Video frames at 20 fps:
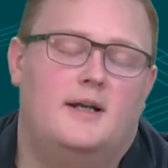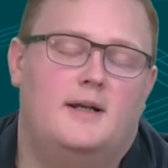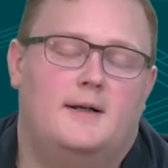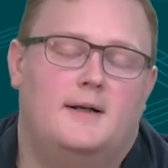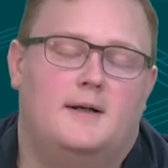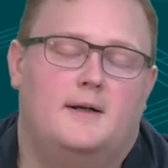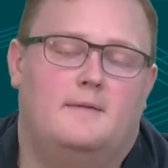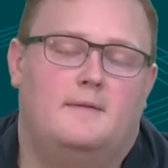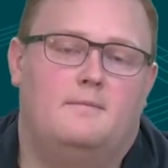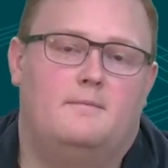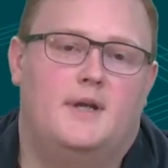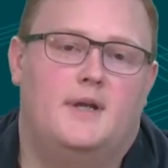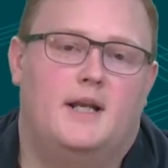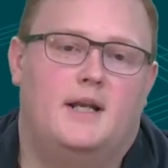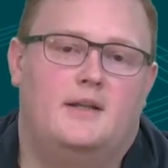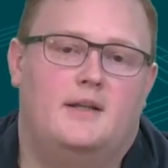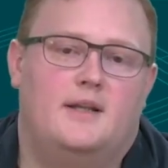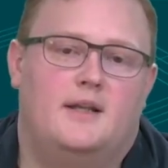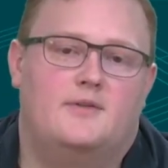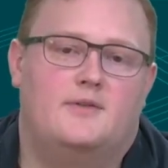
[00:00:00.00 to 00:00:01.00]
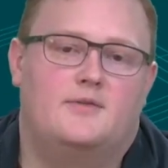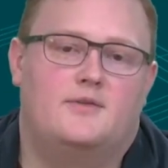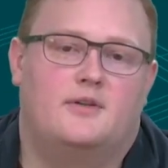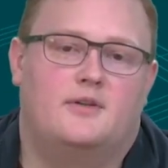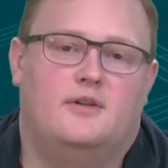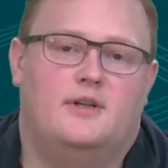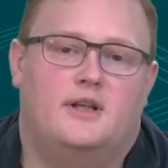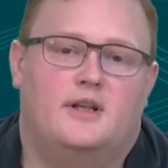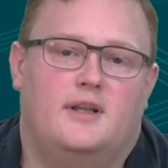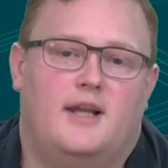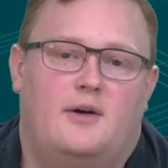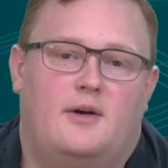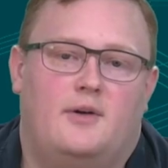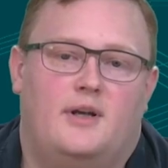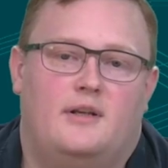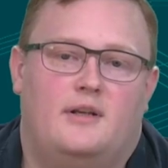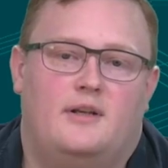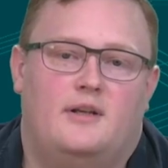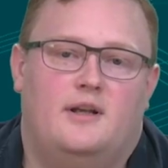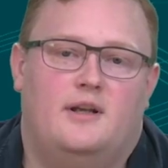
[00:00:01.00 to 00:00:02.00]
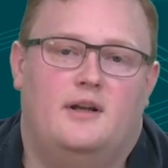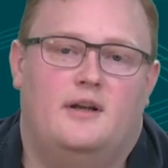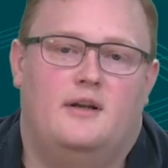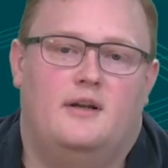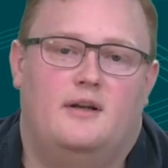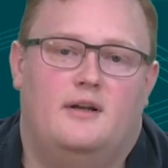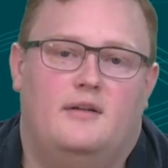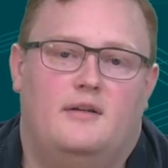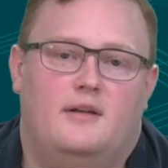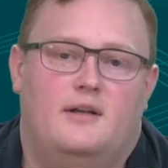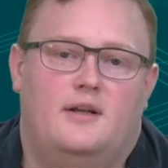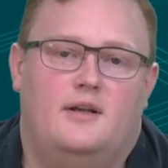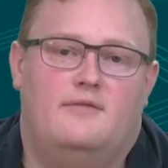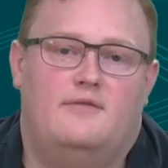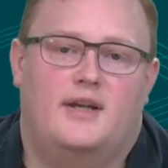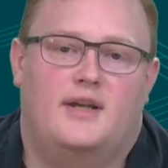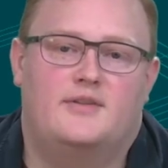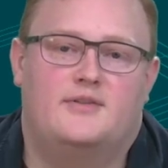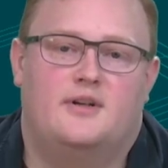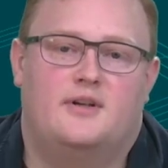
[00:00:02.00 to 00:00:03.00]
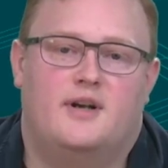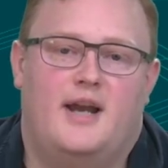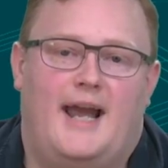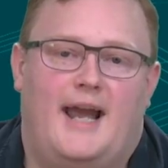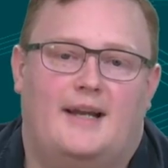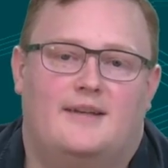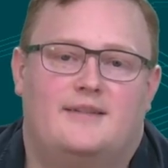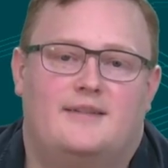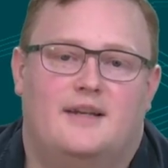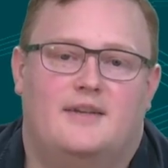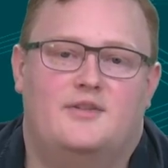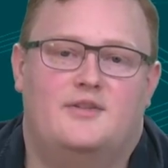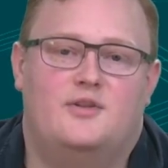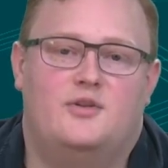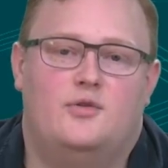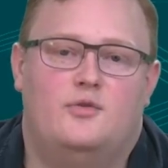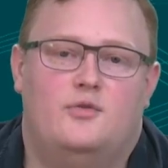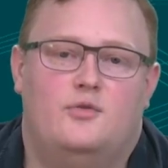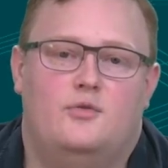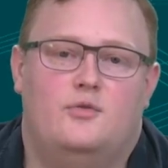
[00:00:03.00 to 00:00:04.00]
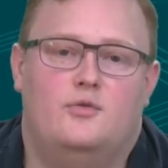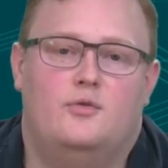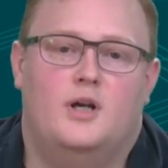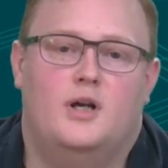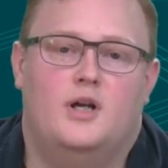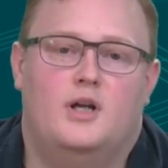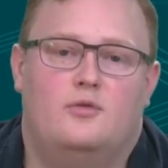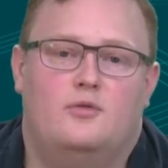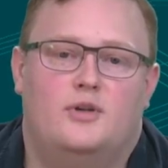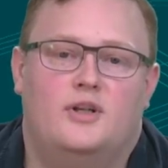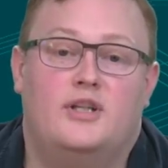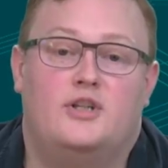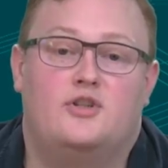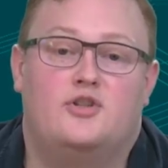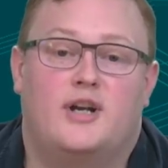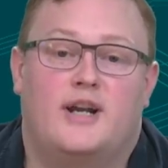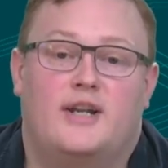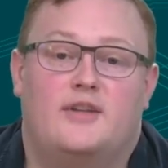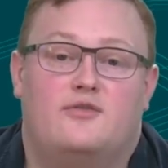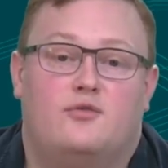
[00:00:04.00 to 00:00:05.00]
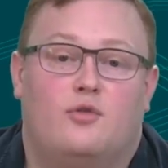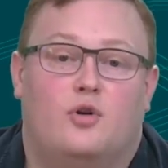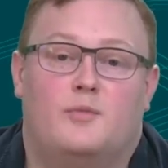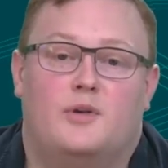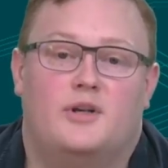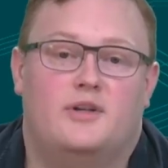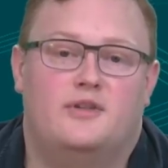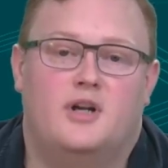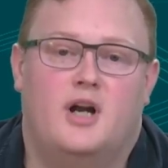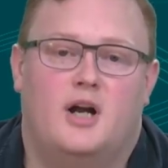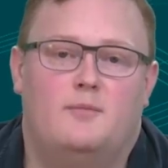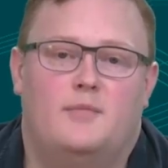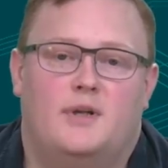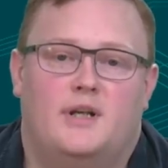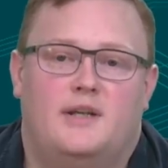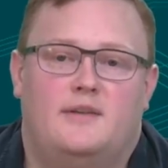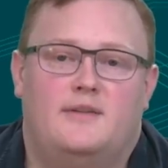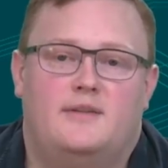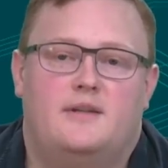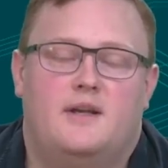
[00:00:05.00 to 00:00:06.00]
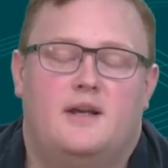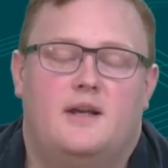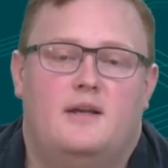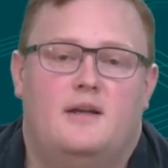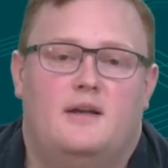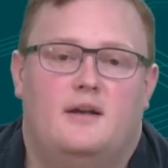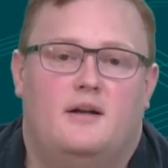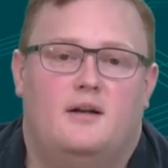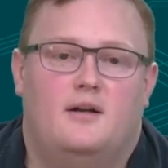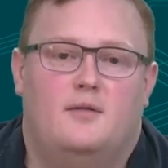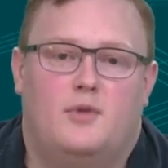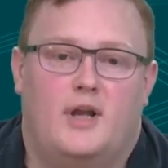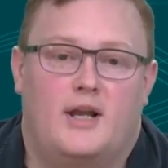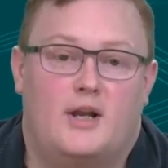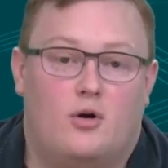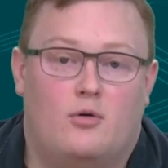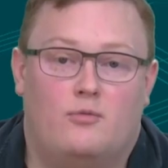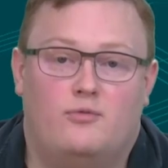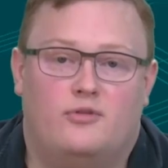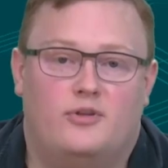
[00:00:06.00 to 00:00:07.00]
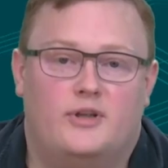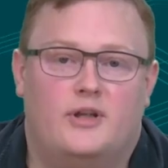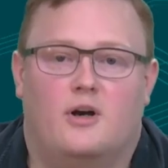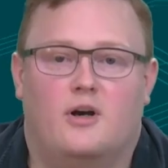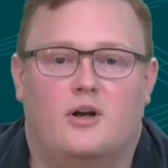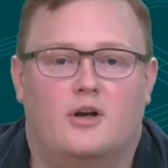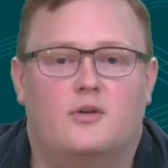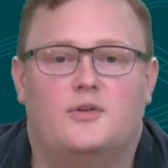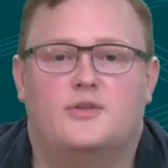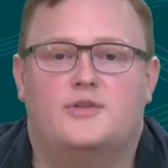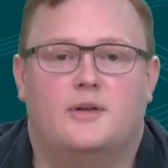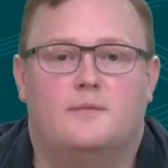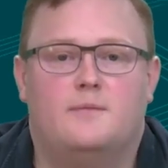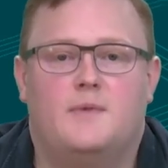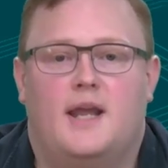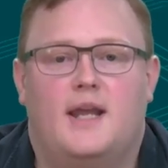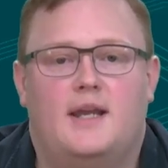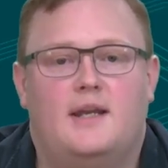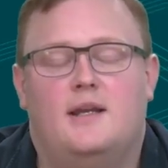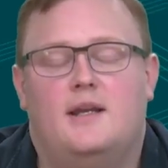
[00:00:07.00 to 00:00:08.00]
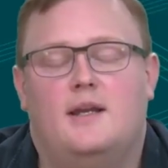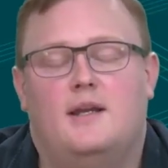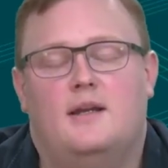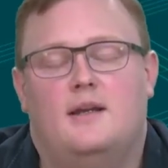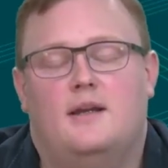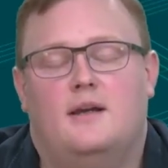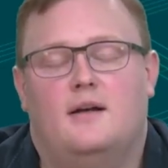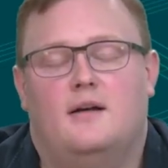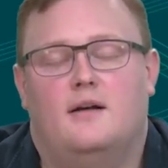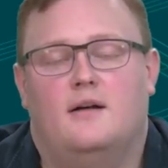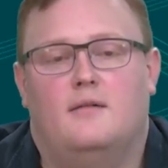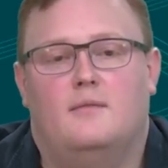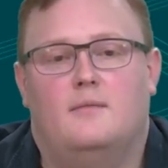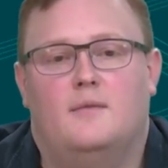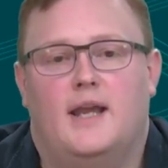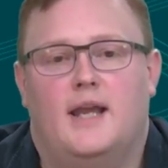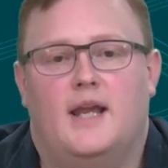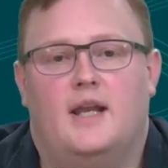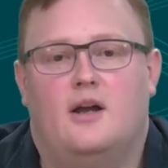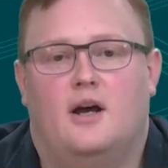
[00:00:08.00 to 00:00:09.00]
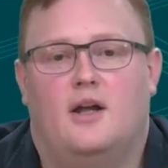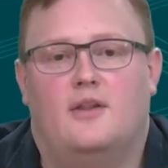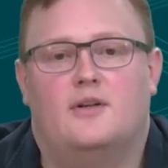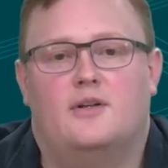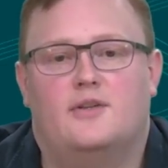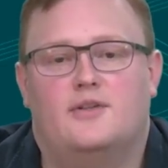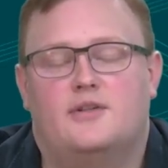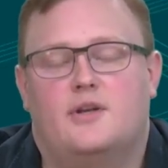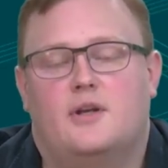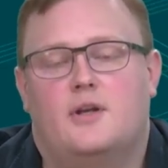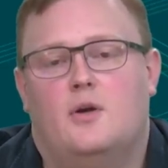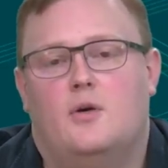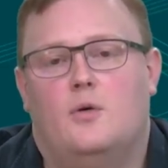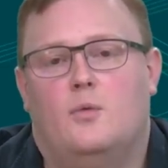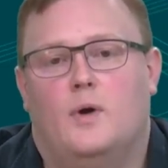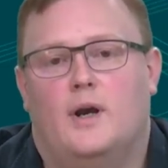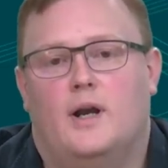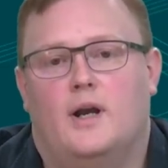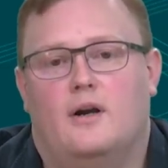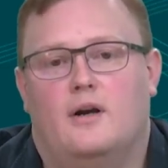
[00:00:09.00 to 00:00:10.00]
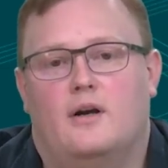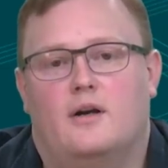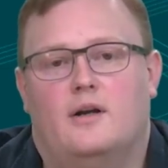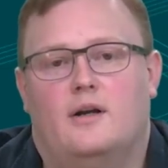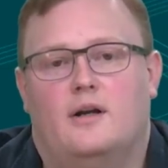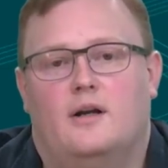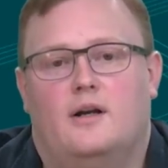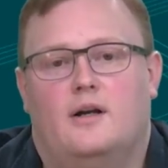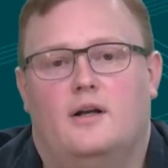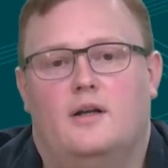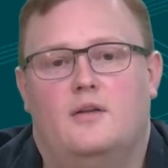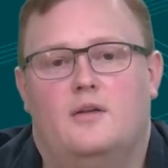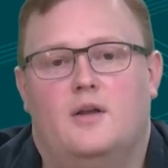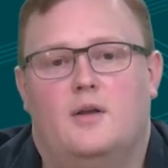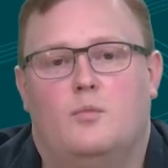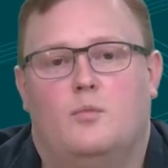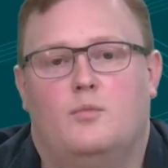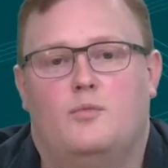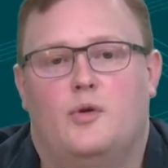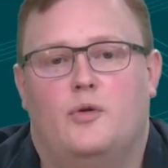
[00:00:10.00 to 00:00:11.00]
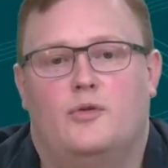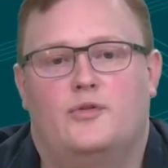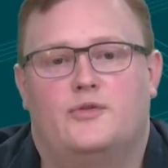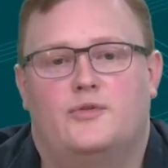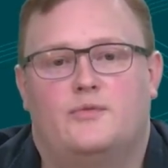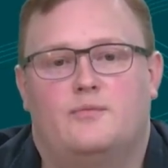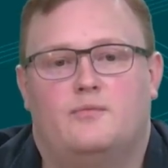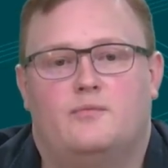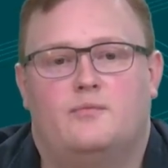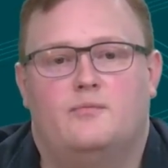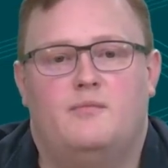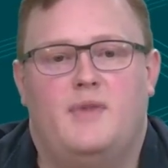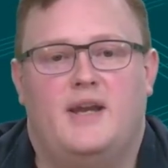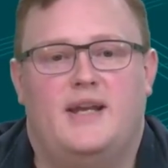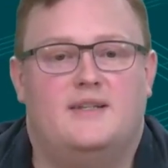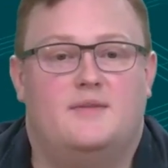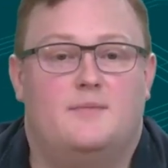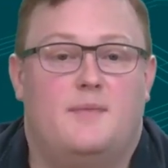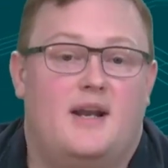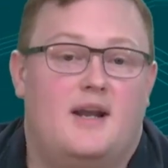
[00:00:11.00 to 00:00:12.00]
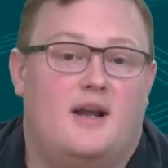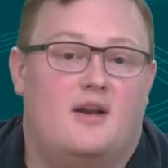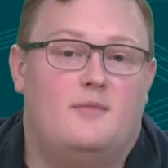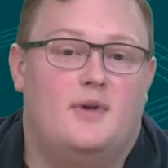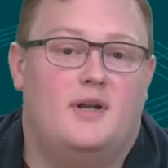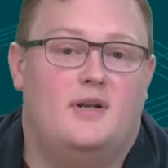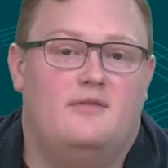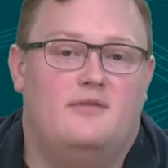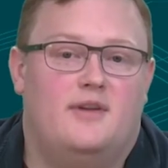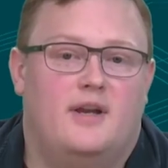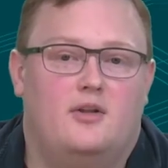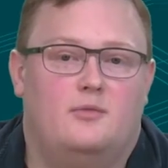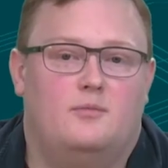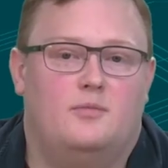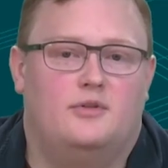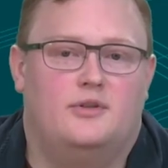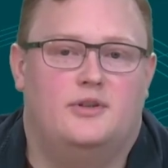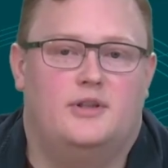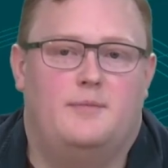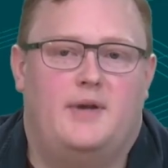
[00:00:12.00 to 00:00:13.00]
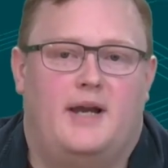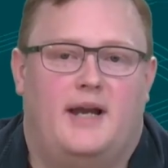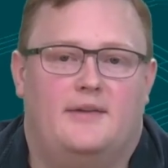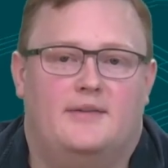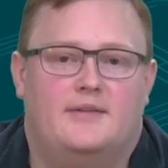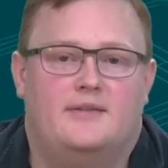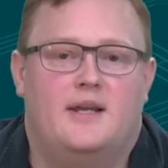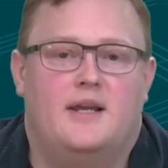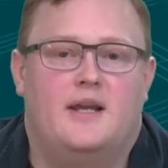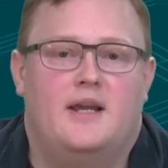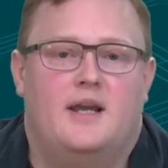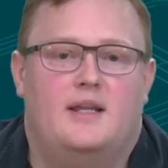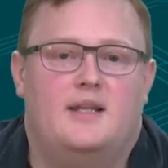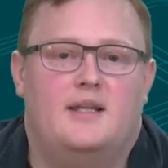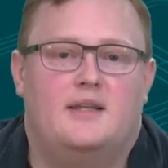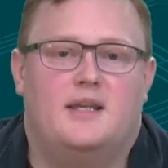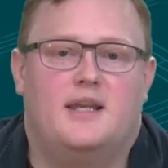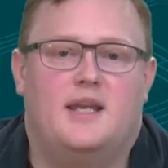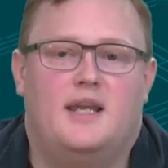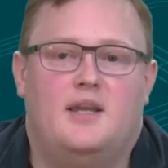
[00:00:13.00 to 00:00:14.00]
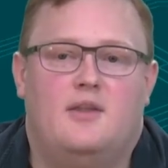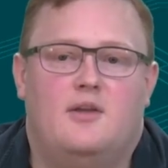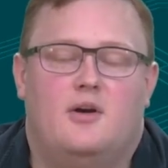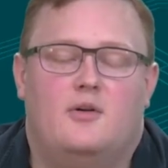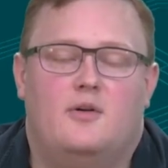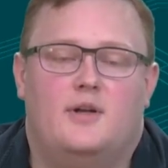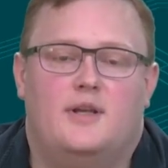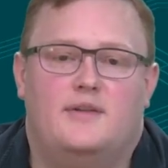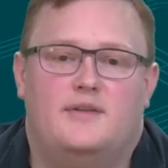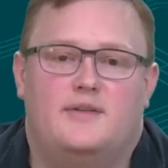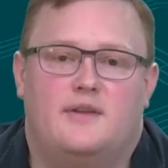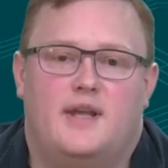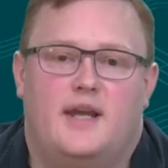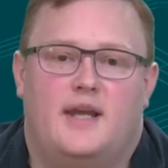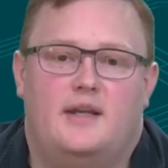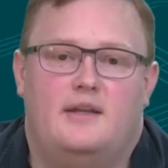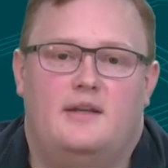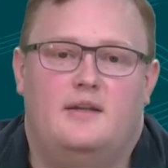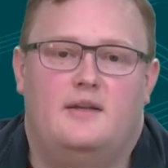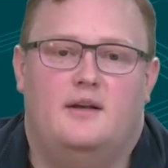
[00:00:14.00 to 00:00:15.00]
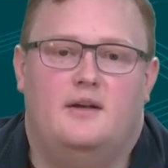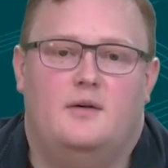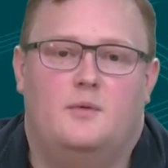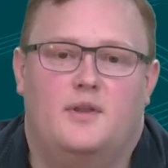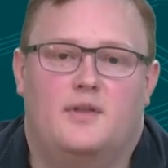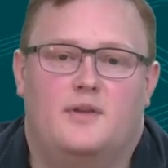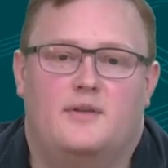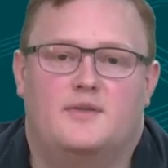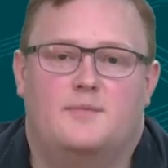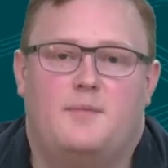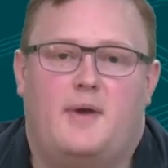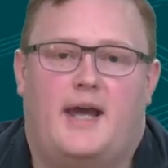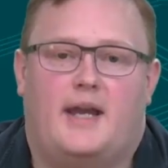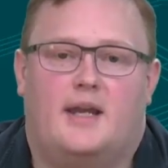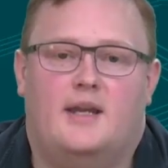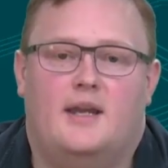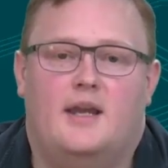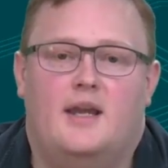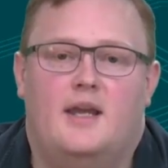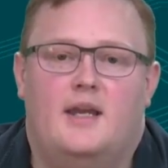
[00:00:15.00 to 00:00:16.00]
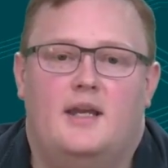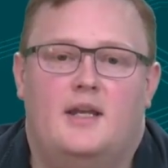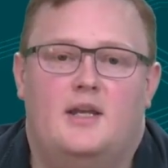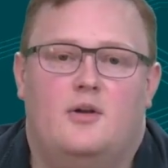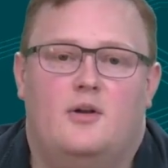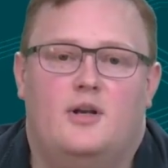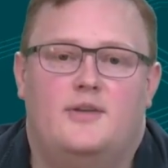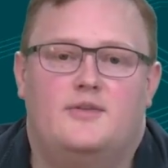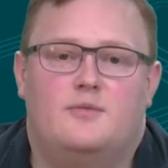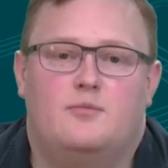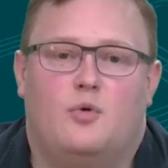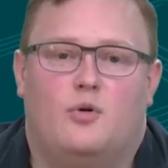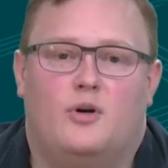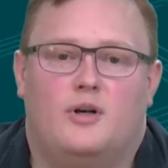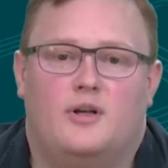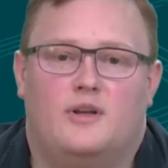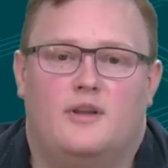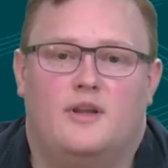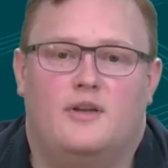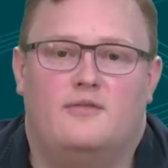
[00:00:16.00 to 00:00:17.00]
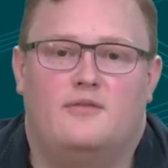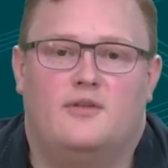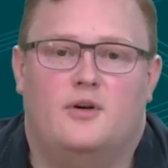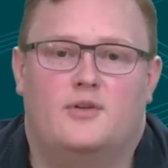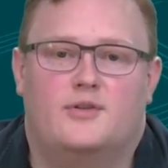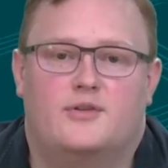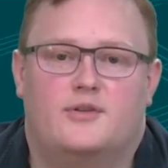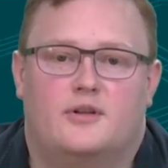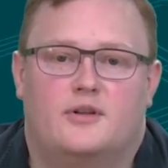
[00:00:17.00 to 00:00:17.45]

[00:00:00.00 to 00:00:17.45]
And it's certainly allowing an investor access to really transformative companies, like hopefully Argo someday, and others, where those means may not have been available in the past. I think the key, though, is that with a SPAC, you know, it is important that folks